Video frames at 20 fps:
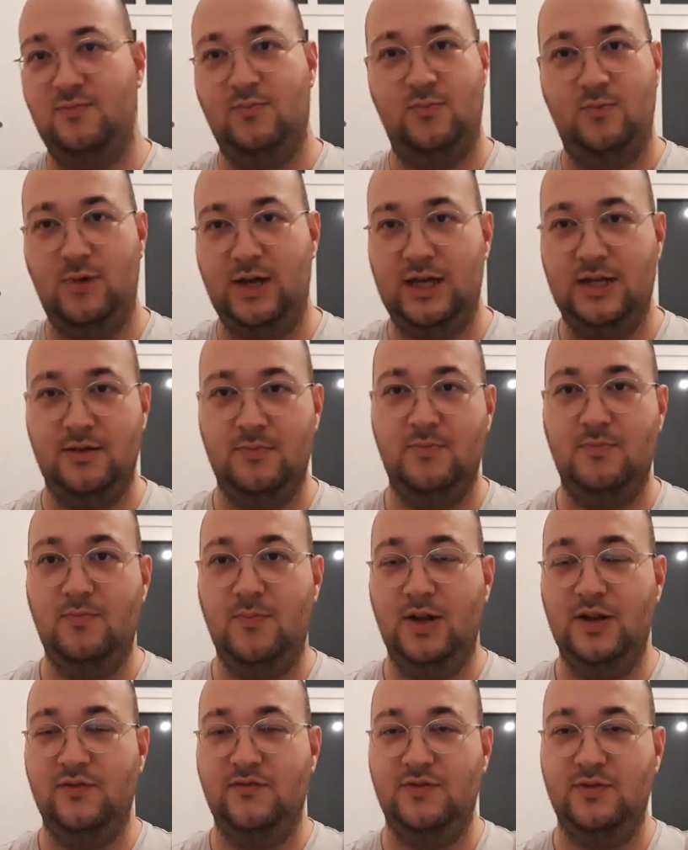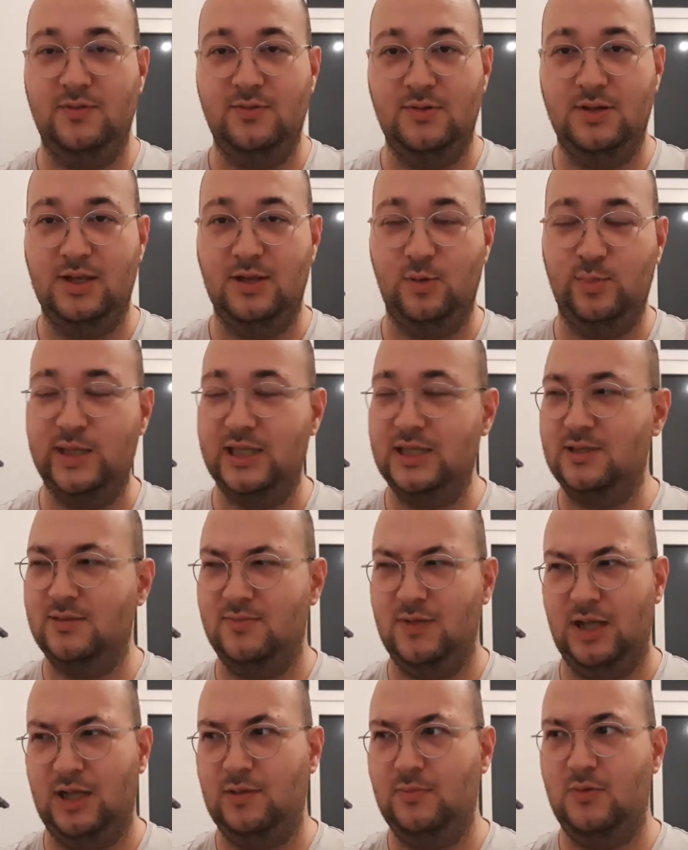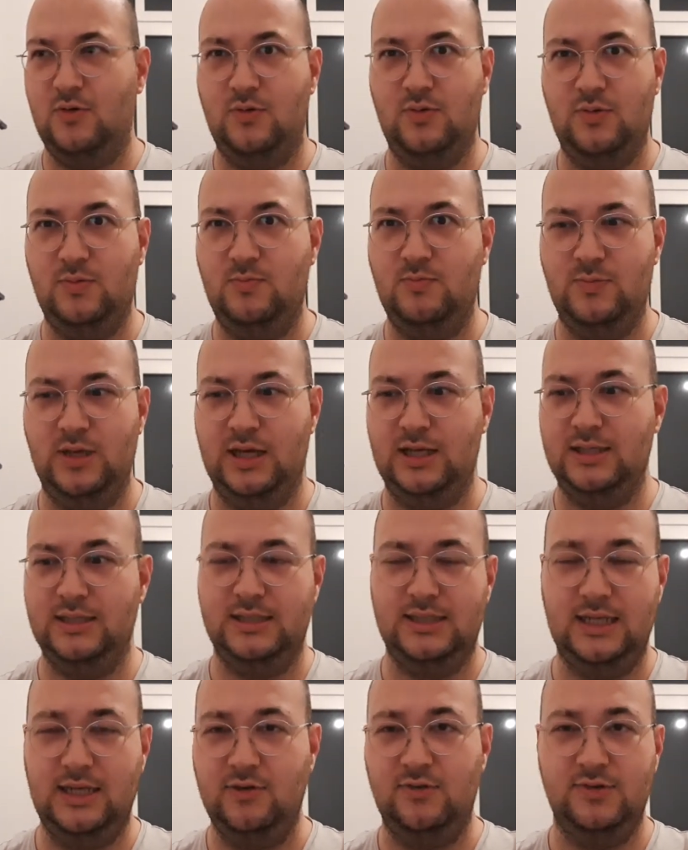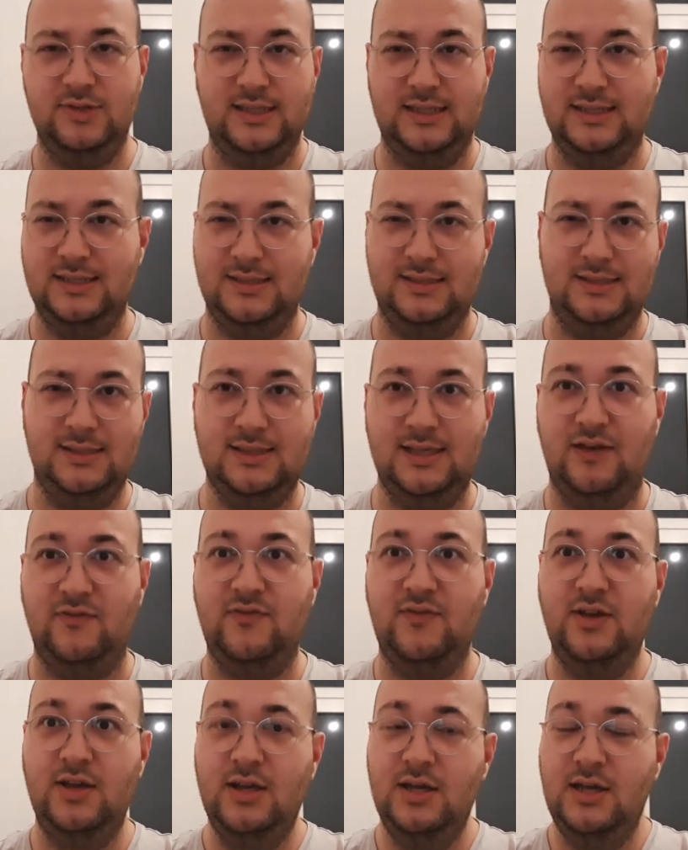weird and wonderful little bits like uh, seahorses and stuff.